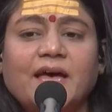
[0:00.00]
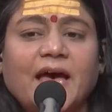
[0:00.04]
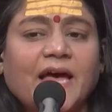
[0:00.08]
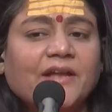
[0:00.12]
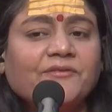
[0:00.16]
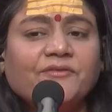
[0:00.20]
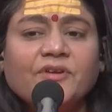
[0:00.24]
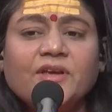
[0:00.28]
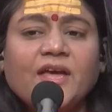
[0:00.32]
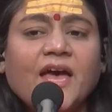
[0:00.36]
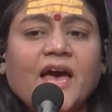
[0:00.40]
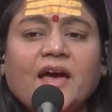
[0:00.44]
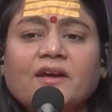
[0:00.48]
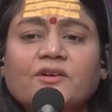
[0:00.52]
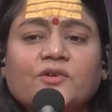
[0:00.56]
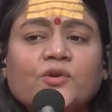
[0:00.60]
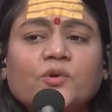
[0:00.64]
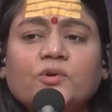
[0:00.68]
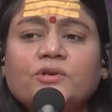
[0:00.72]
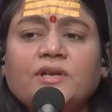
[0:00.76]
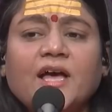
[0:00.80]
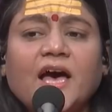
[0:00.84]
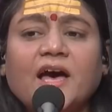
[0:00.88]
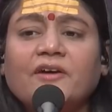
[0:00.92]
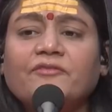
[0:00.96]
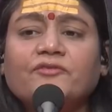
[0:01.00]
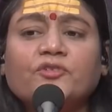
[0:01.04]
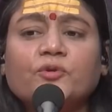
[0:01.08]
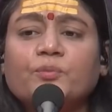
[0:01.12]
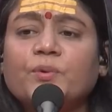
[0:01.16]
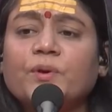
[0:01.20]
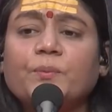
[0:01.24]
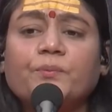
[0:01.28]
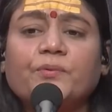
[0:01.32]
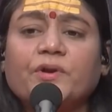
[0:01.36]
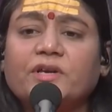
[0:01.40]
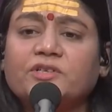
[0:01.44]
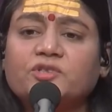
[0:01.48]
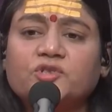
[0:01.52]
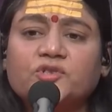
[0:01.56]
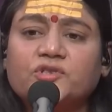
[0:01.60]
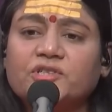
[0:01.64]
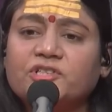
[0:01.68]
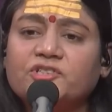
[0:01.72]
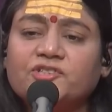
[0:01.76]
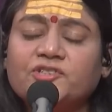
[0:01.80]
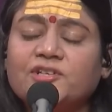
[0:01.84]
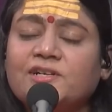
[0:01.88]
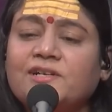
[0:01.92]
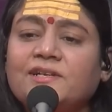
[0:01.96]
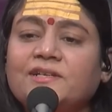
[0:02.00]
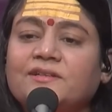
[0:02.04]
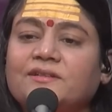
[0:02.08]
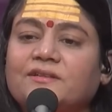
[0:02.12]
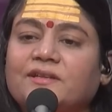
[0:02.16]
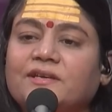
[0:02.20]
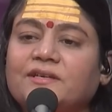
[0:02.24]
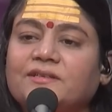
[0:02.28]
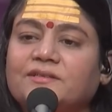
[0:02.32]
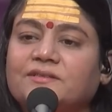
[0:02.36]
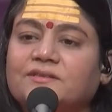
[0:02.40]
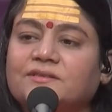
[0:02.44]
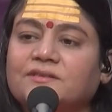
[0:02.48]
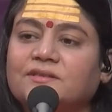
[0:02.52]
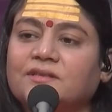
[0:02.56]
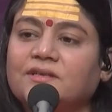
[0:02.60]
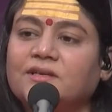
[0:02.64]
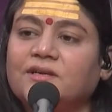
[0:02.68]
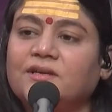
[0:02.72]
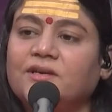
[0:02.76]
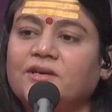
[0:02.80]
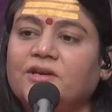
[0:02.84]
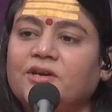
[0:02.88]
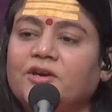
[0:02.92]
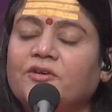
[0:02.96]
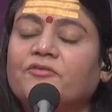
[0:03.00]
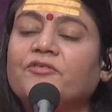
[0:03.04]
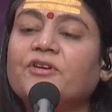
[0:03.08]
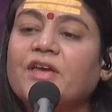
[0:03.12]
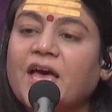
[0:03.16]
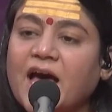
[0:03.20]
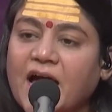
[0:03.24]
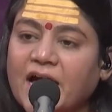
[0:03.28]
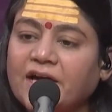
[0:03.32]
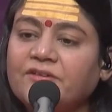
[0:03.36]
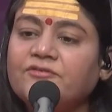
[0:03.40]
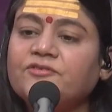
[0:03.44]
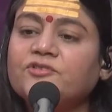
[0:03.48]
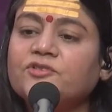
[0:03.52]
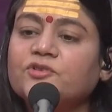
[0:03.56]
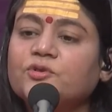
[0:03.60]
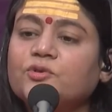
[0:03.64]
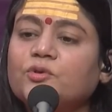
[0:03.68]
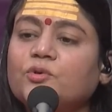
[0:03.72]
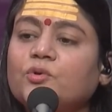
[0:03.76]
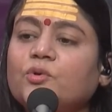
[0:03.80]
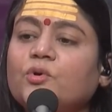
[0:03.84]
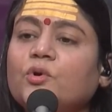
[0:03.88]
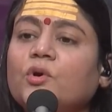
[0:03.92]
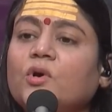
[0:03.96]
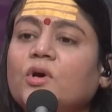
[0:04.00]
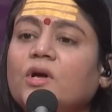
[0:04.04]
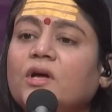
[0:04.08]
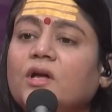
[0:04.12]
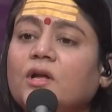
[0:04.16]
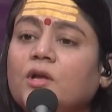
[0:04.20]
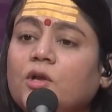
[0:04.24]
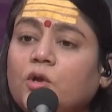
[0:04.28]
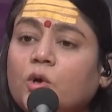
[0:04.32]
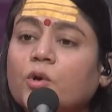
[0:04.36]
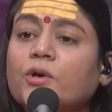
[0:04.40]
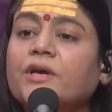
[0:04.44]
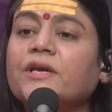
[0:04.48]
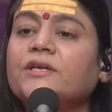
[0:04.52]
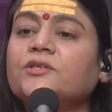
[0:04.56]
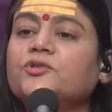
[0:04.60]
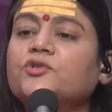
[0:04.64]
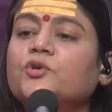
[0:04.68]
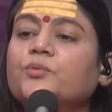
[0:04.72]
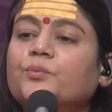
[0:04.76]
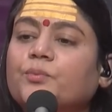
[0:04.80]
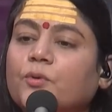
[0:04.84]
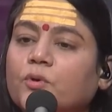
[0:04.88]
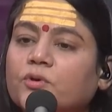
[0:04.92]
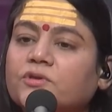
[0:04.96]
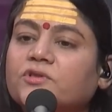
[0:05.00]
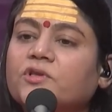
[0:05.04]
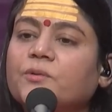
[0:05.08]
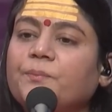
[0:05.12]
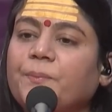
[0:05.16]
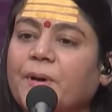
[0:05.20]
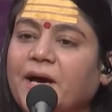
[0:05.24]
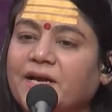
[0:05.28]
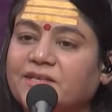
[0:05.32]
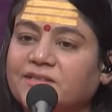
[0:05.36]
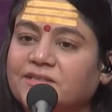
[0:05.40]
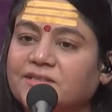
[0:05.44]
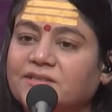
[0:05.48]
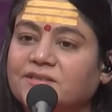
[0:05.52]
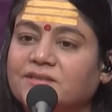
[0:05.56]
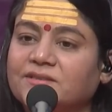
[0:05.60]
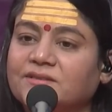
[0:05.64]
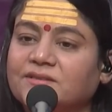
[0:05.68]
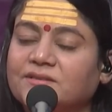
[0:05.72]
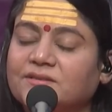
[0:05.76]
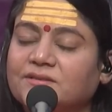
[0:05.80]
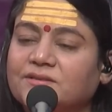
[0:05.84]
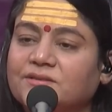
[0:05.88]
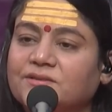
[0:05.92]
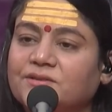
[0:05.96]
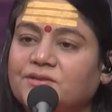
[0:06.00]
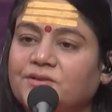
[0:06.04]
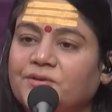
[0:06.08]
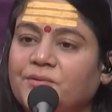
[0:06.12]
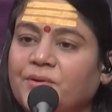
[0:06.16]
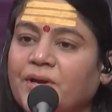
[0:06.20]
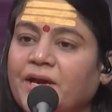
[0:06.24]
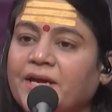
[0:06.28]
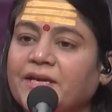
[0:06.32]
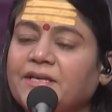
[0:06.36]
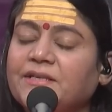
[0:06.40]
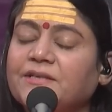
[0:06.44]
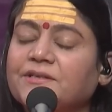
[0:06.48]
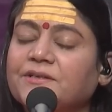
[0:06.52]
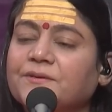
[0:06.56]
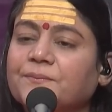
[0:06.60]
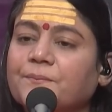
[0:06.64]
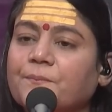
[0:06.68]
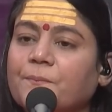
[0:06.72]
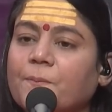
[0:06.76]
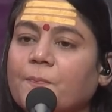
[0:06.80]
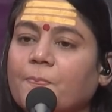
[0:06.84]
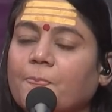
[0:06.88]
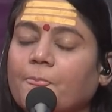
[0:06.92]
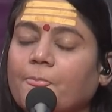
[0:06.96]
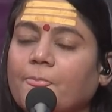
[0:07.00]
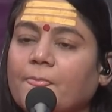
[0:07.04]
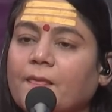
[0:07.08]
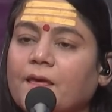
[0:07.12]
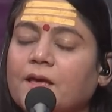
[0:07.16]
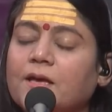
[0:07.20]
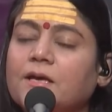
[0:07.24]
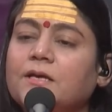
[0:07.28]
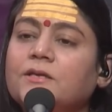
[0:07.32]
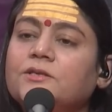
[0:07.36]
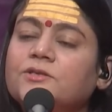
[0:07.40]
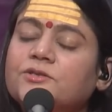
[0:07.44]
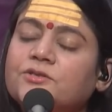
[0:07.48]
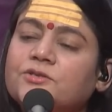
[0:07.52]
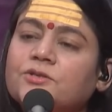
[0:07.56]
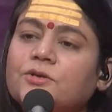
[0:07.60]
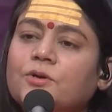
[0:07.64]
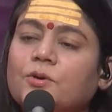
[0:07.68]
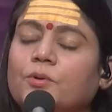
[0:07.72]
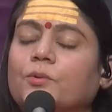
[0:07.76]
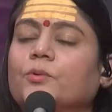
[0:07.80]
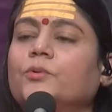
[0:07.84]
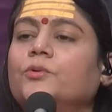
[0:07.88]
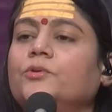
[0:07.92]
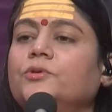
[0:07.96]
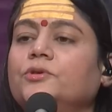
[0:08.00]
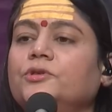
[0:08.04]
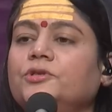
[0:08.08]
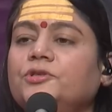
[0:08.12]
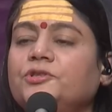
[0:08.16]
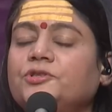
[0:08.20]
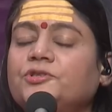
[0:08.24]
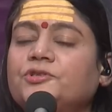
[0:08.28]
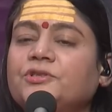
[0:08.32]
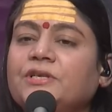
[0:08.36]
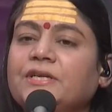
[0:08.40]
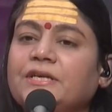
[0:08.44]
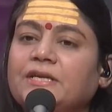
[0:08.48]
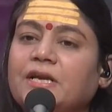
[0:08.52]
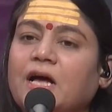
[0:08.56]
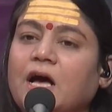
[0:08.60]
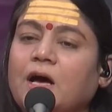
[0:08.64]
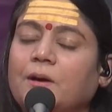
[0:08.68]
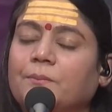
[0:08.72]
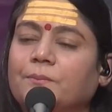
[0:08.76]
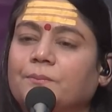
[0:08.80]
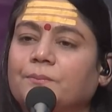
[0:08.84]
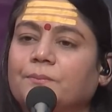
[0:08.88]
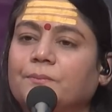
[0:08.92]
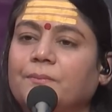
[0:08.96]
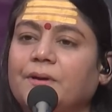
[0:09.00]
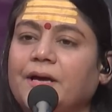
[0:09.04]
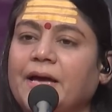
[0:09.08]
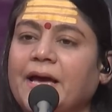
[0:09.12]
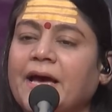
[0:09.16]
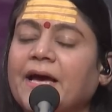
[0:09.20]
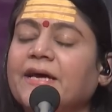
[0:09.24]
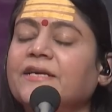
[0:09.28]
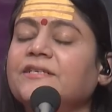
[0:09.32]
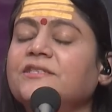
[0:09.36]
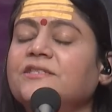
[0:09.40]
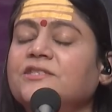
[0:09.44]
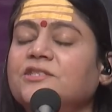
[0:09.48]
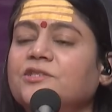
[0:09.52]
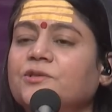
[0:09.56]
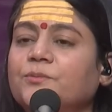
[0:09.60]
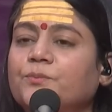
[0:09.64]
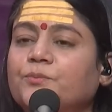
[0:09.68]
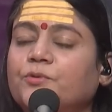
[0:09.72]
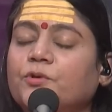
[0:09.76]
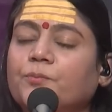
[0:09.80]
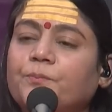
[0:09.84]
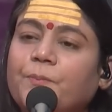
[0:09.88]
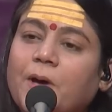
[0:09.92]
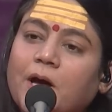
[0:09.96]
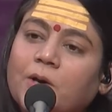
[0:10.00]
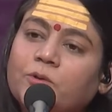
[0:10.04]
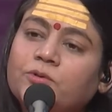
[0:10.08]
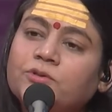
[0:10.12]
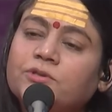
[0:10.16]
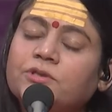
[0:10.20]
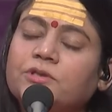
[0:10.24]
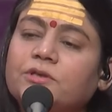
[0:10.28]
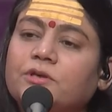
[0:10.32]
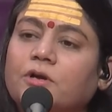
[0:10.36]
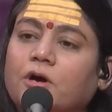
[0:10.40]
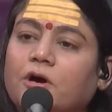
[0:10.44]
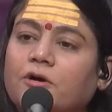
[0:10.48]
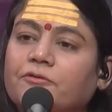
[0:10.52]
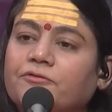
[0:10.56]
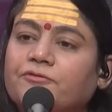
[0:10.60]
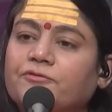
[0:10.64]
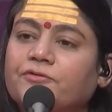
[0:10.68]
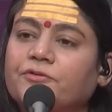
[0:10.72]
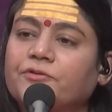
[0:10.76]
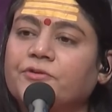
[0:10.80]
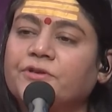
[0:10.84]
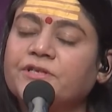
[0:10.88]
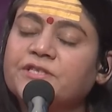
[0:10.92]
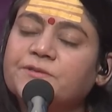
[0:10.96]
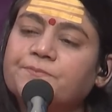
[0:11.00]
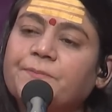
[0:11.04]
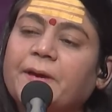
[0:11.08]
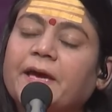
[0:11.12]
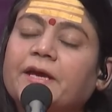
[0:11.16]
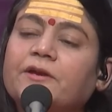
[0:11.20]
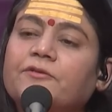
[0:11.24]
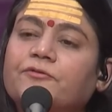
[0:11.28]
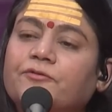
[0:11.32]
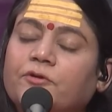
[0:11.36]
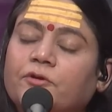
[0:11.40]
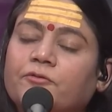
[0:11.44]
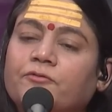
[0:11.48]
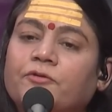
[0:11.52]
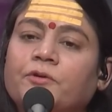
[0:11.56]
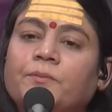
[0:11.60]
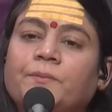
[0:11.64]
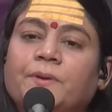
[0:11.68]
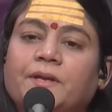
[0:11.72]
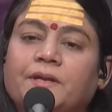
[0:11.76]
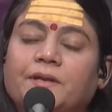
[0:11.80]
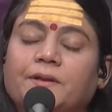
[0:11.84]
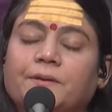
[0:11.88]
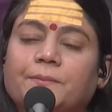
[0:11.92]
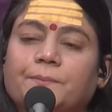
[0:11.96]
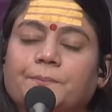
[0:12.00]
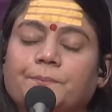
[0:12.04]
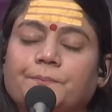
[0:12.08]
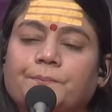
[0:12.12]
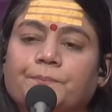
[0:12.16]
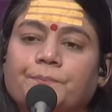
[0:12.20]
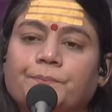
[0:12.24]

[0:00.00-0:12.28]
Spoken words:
And we don't have to be prejudicial in this. We have to look into both the parties, right? So, Shri Ram as propounder of respect for women.